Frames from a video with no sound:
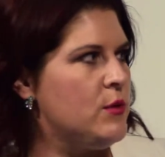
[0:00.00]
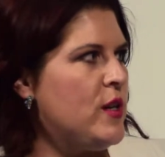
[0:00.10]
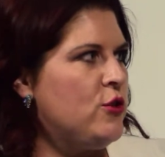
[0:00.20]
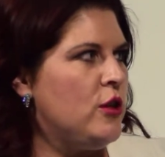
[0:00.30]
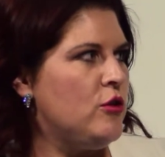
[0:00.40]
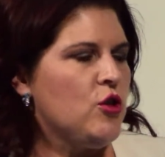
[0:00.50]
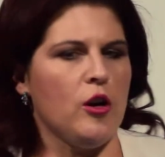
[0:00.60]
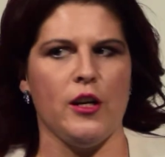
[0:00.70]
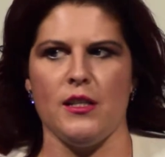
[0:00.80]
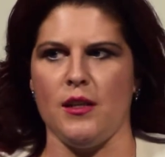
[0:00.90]
We shouldn't
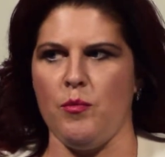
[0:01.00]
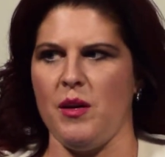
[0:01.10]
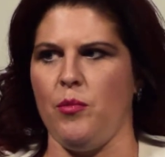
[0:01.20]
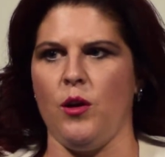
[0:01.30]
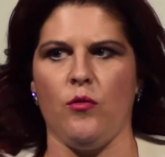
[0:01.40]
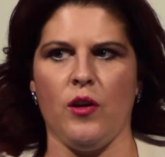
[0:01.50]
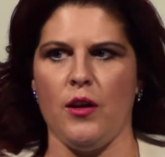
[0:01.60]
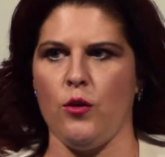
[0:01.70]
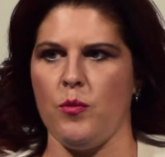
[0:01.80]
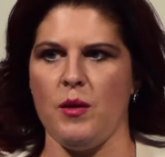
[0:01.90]
target some people over
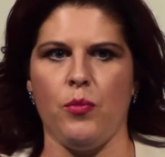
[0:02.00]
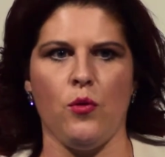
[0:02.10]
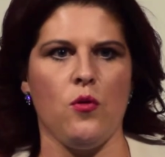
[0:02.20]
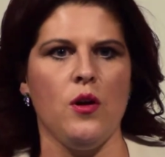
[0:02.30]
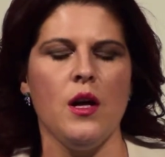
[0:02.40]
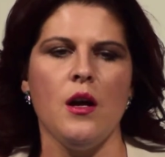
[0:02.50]
other people.